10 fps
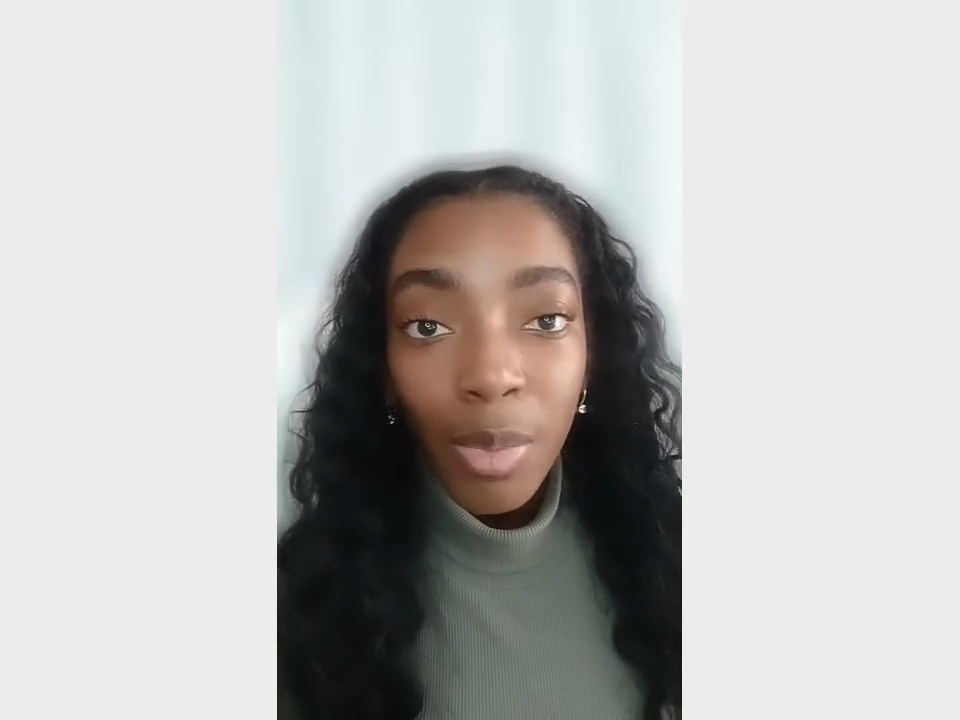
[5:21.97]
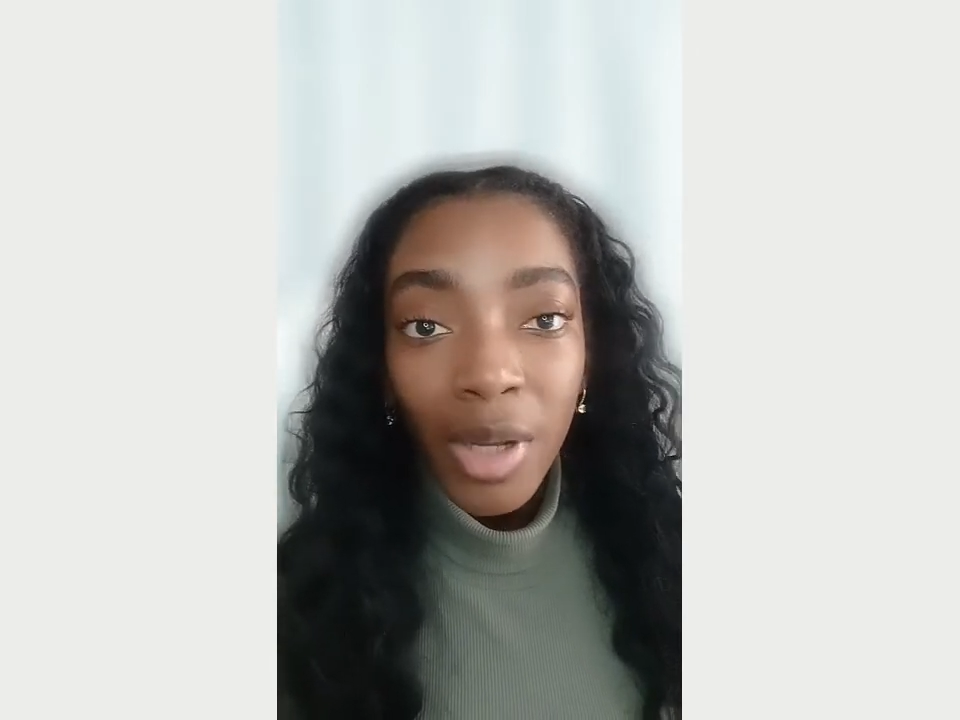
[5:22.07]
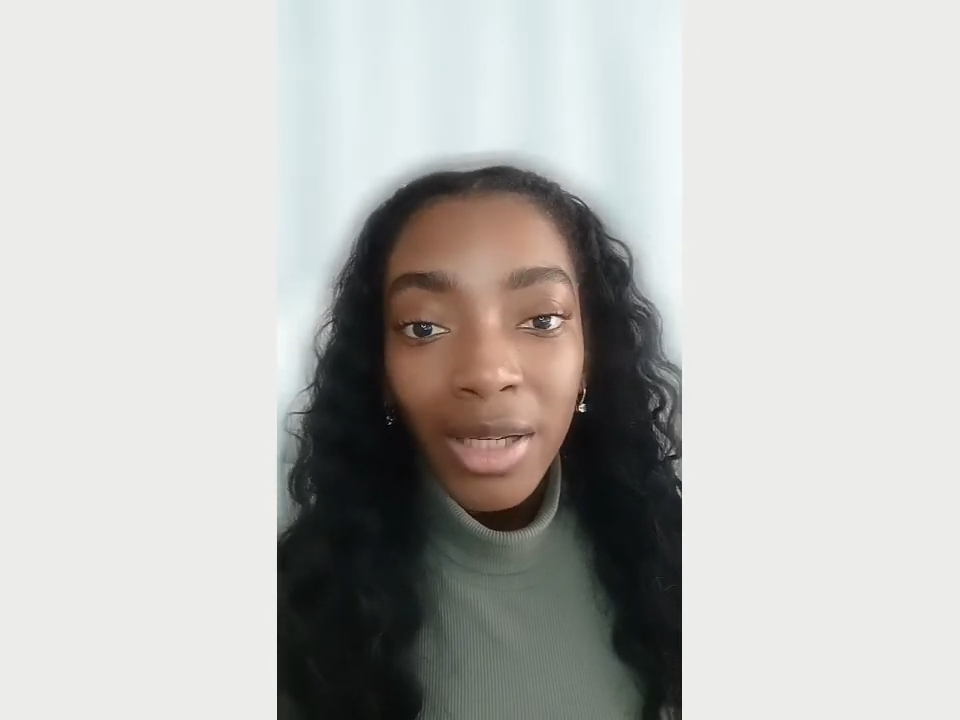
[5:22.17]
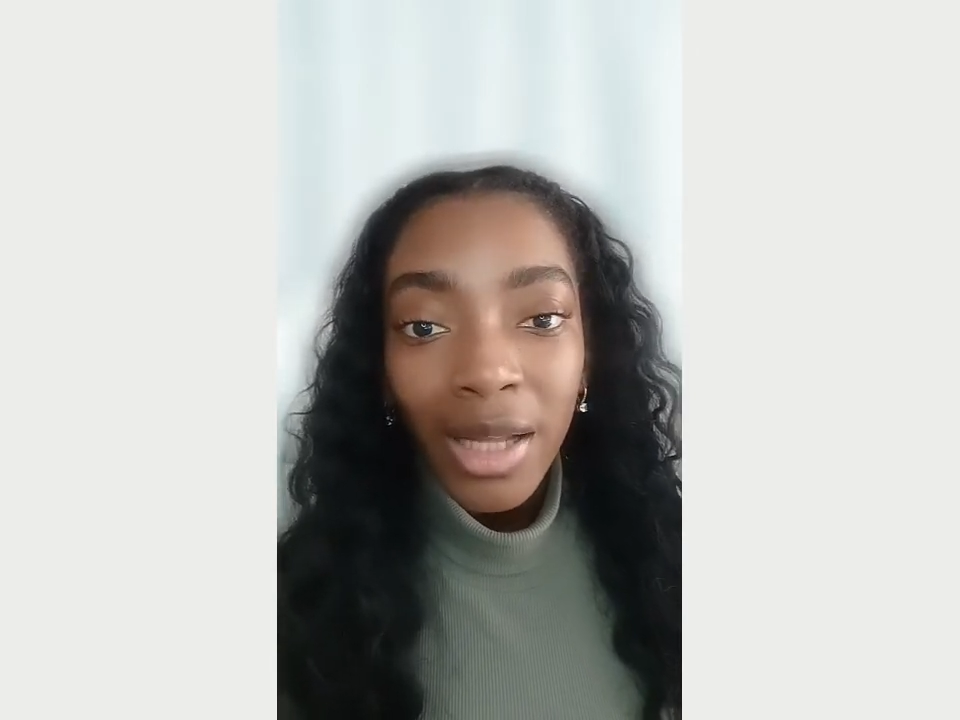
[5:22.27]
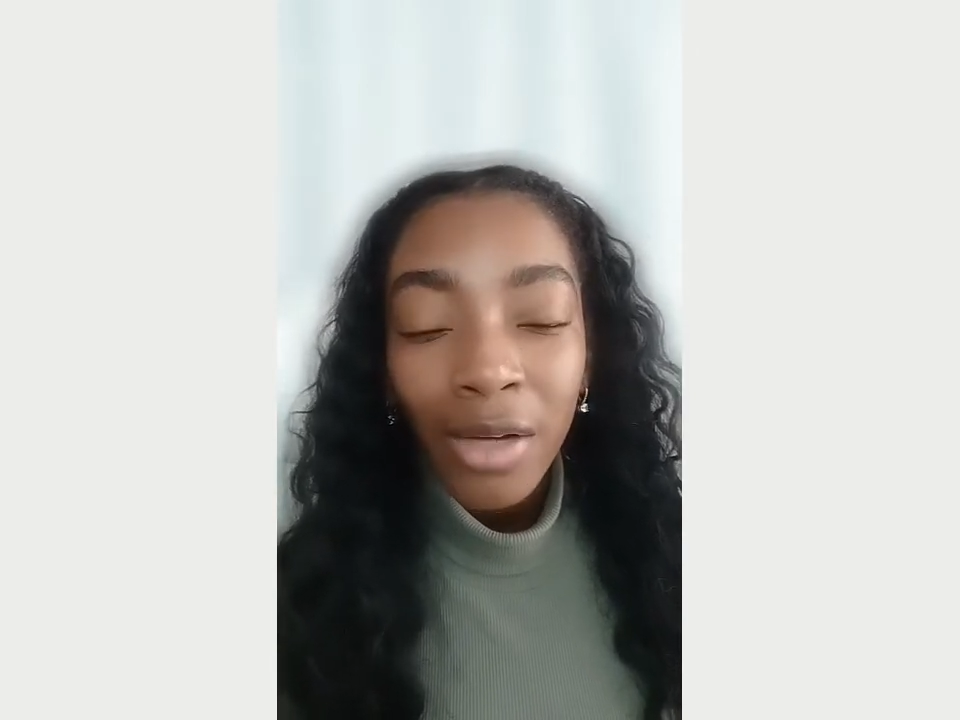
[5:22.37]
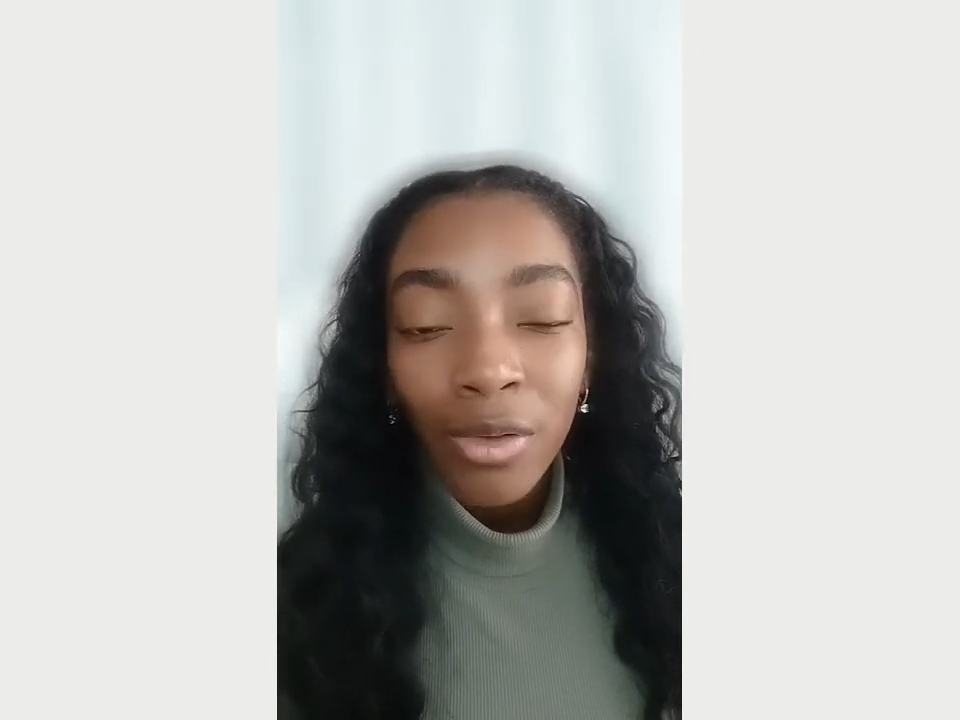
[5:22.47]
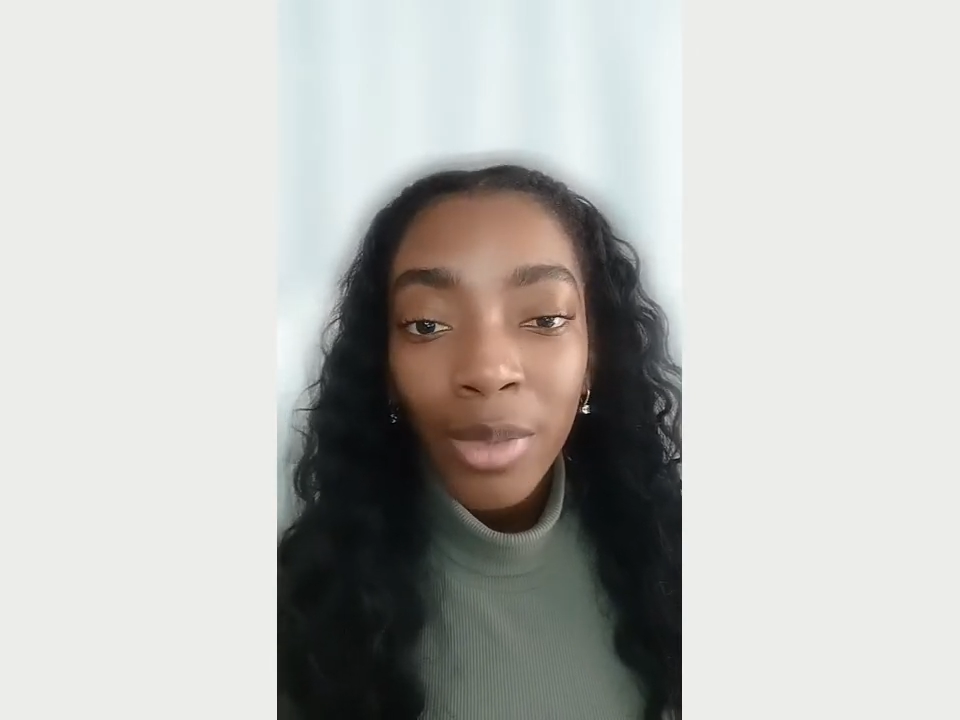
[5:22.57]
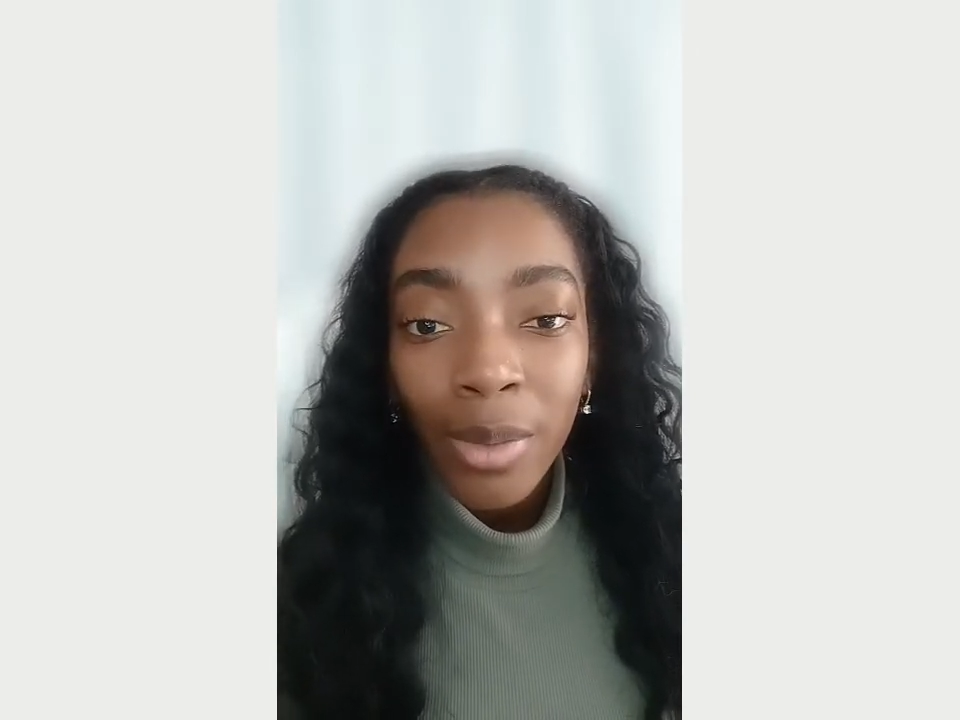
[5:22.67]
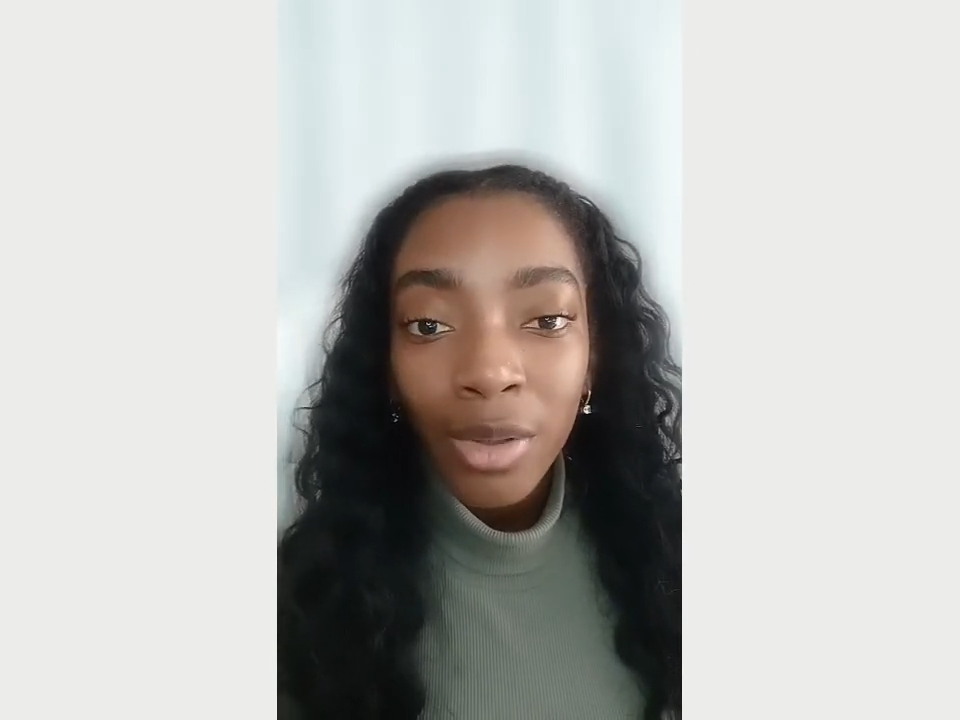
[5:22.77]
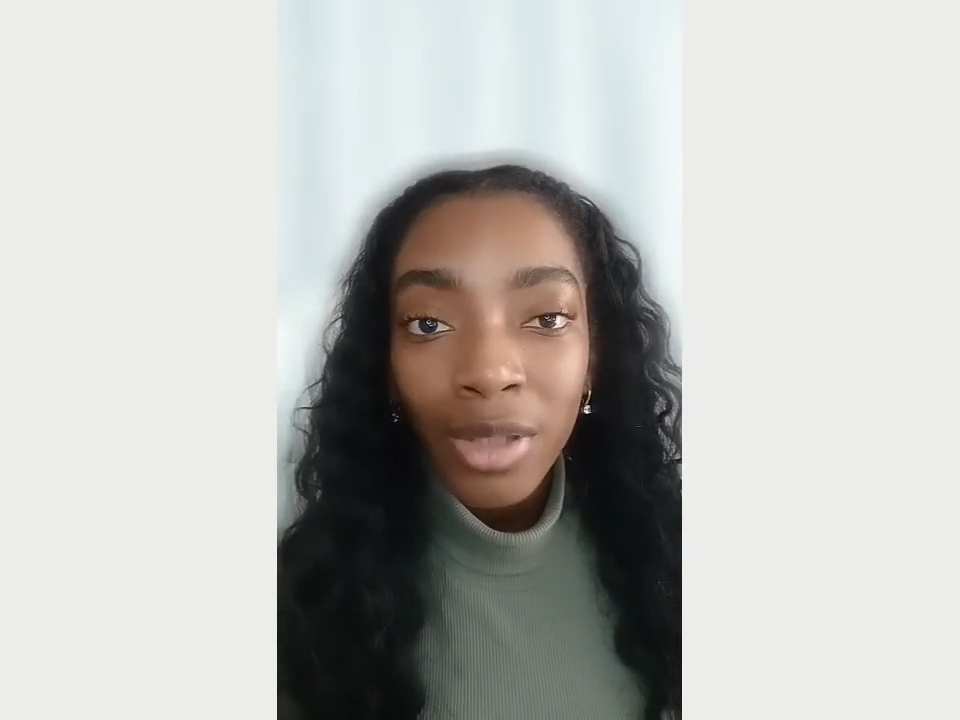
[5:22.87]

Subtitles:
But I remember